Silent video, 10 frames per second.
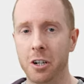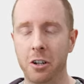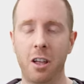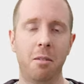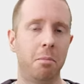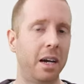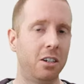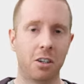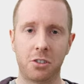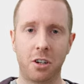And that might
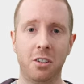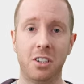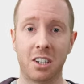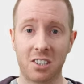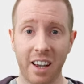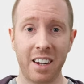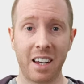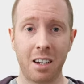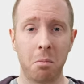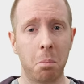not sound as exciting,